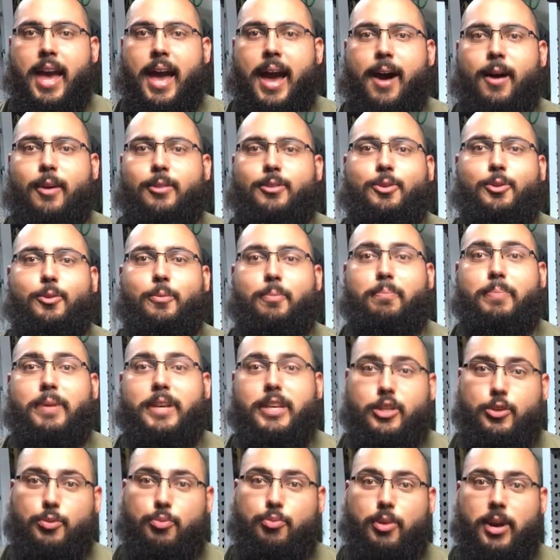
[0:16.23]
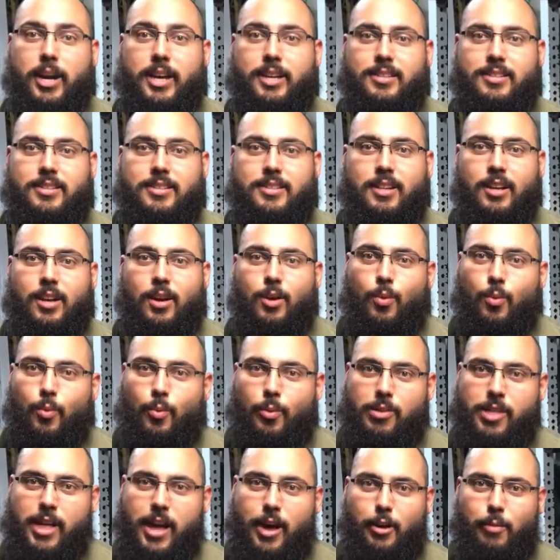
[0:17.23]
how to bench press
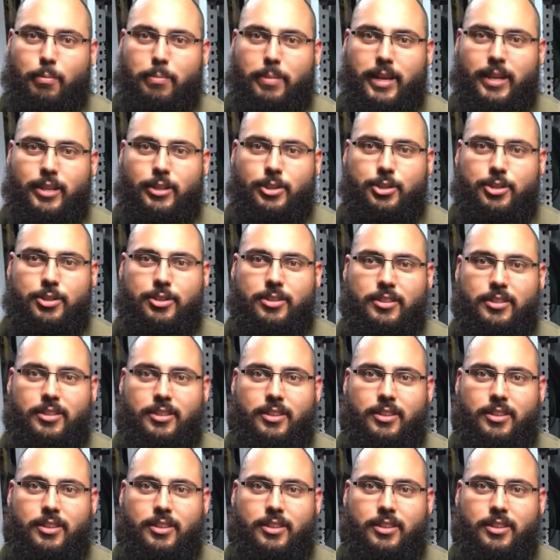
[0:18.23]
without a bench.